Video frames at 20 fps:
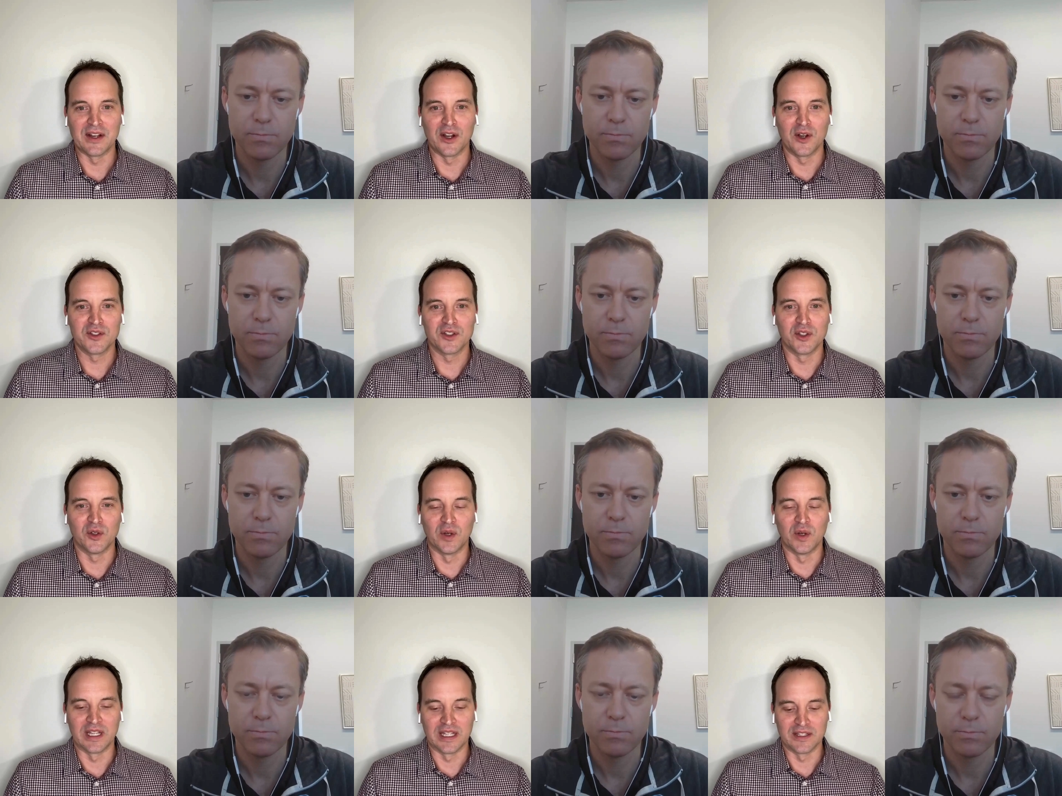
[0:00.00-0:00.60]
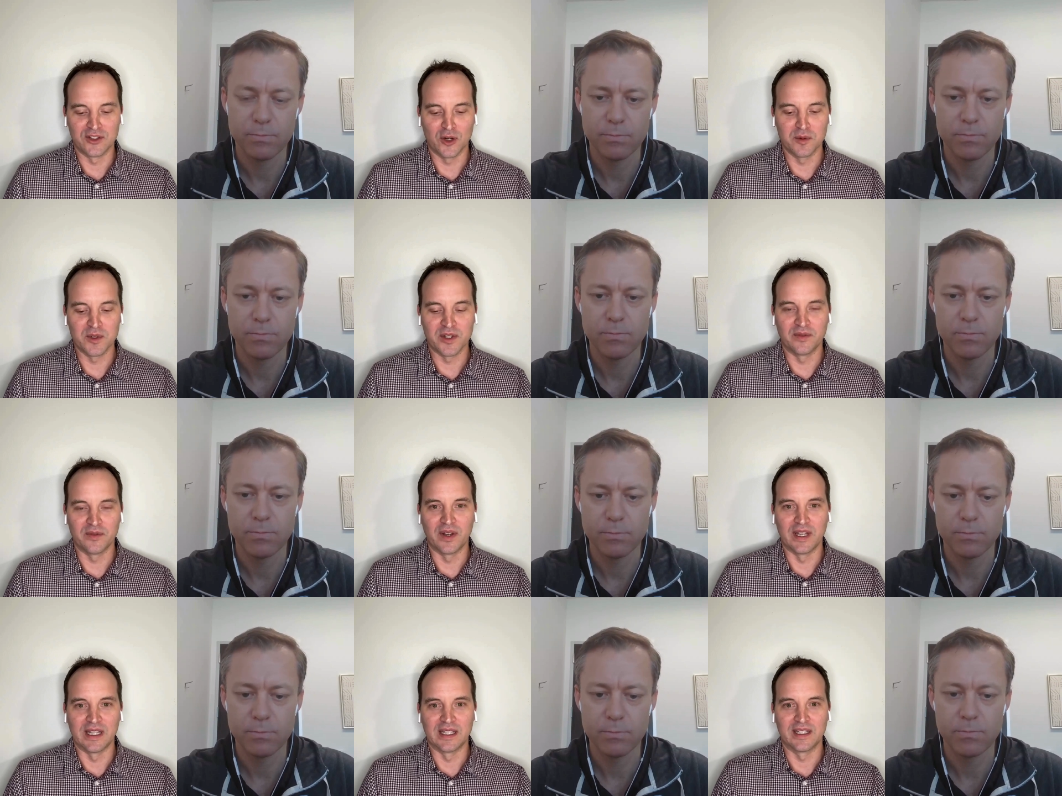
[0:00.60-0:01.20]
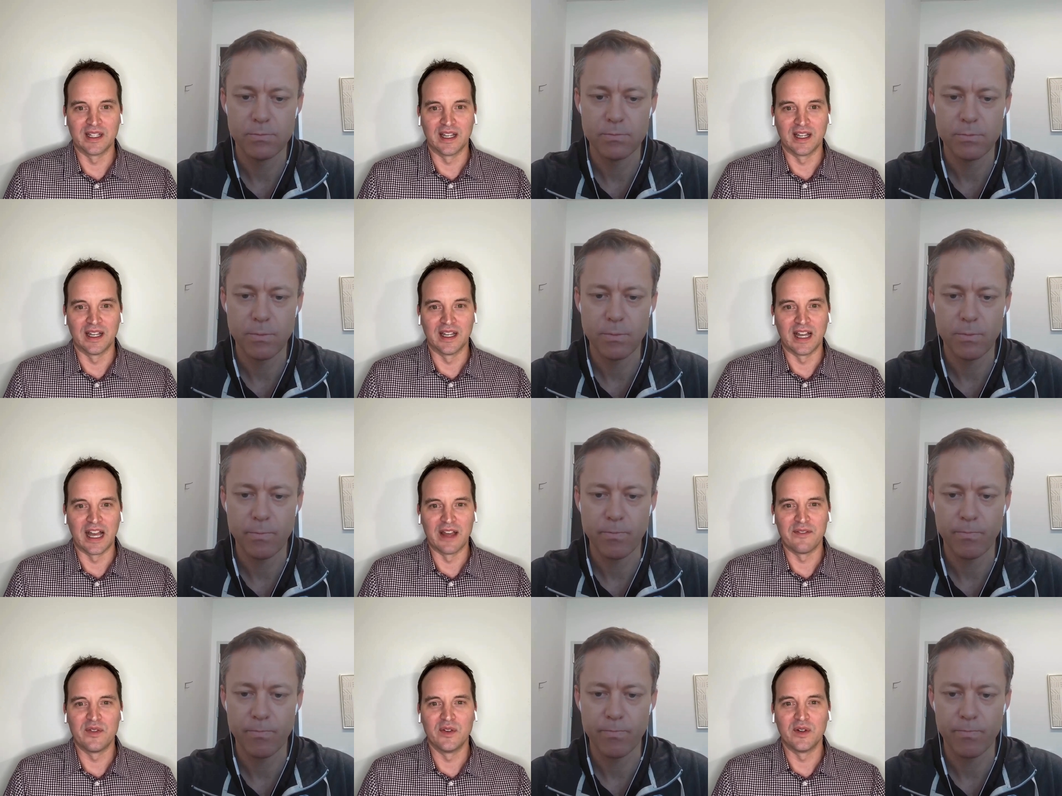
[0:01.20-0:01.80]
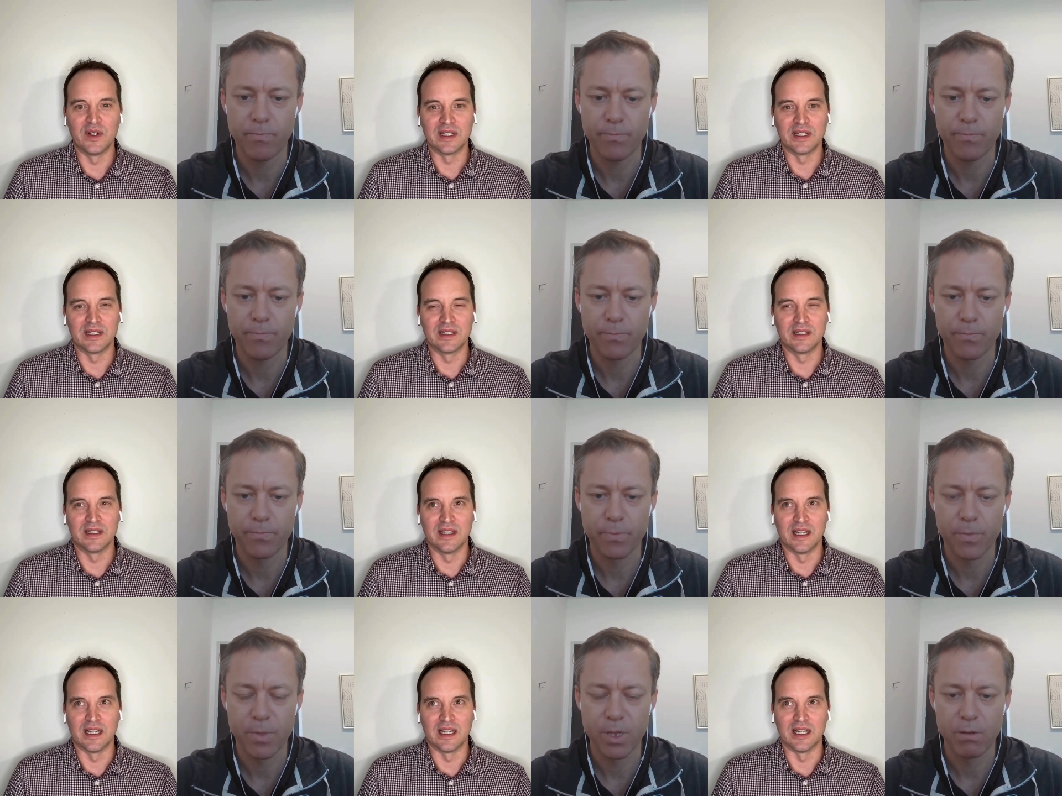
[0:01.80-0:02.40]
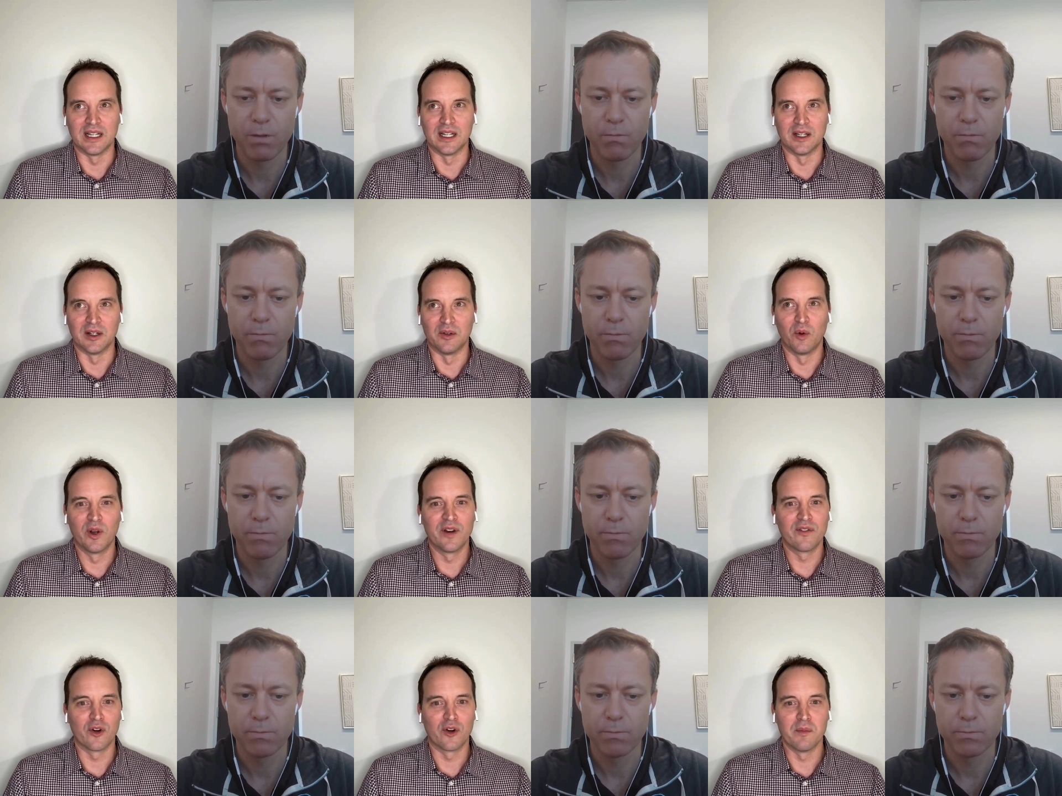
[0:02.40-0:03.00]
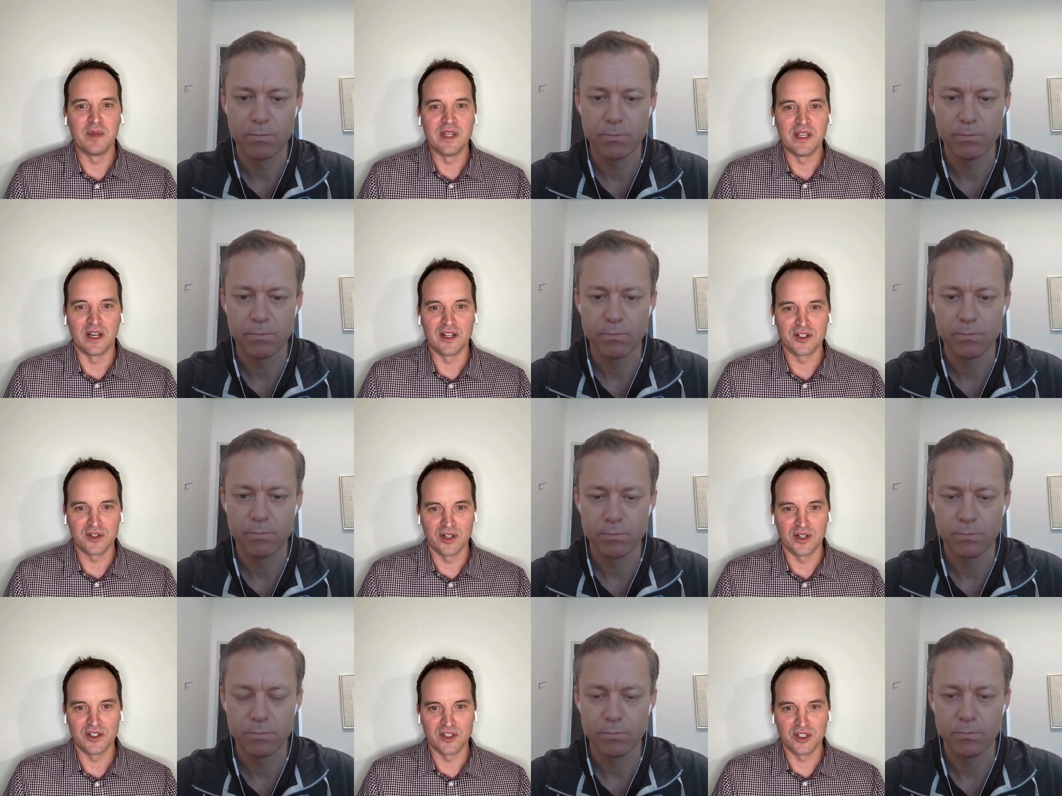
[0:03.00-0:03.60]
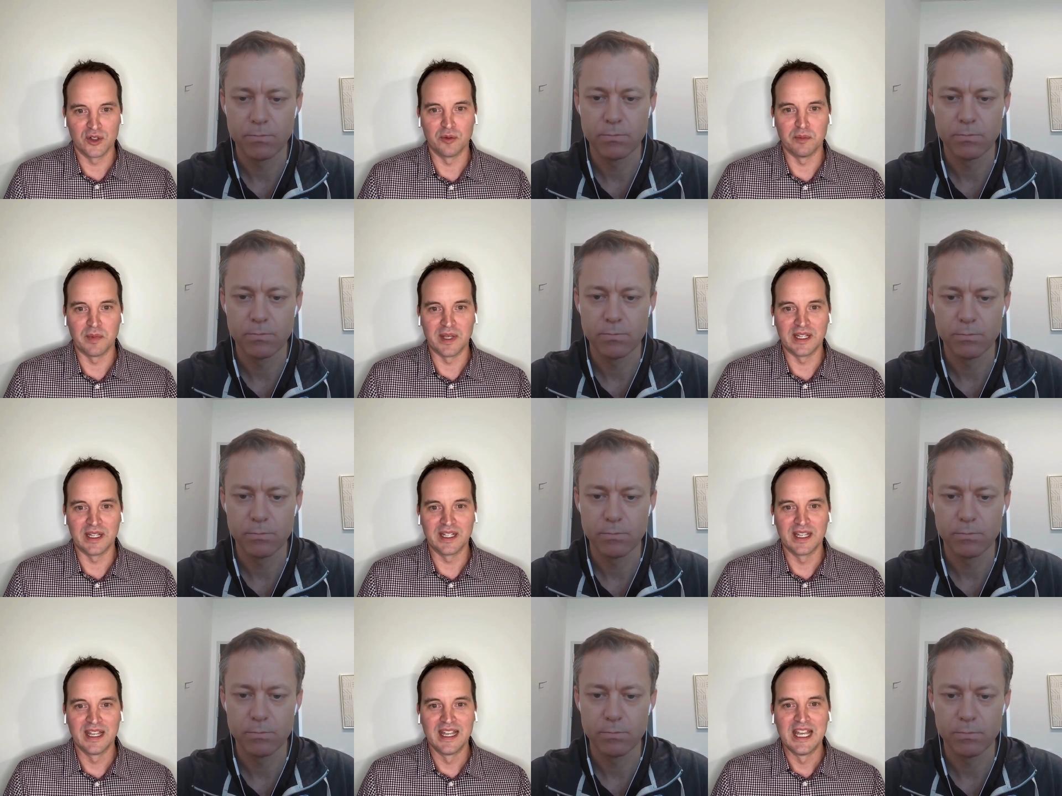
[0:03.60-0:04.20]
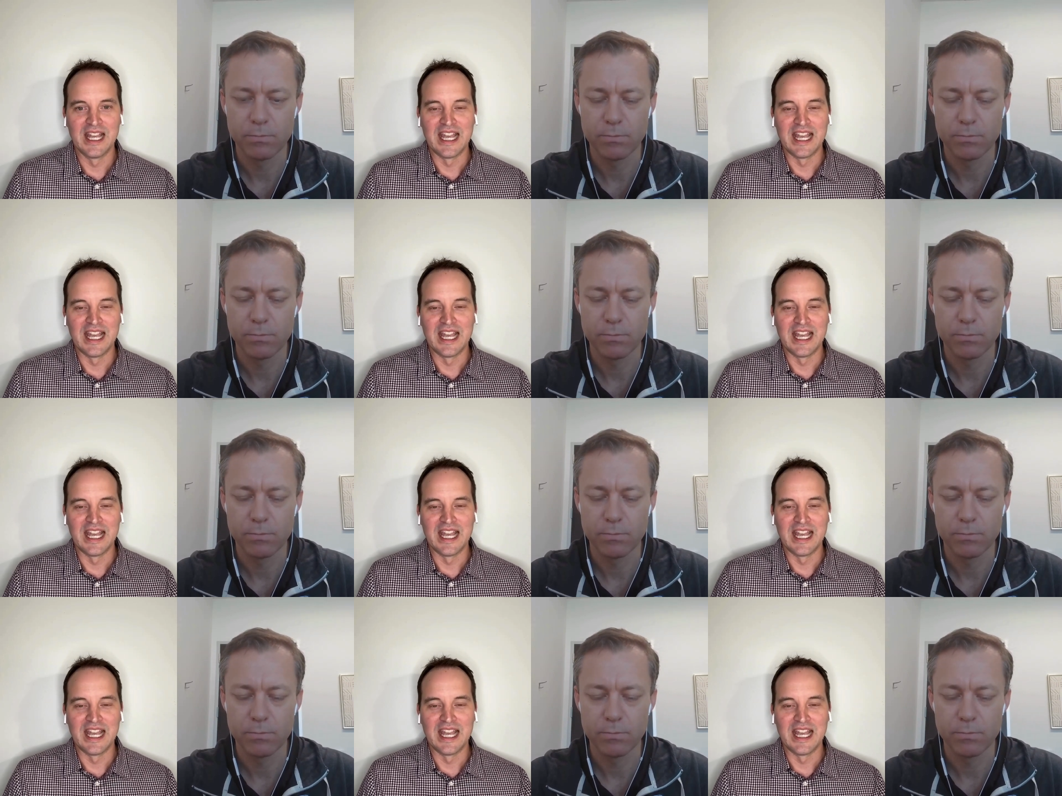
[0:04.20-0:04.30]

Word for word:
Speaker 1: and then also in terms of like I feel like uh, one of her meat entrees she would make,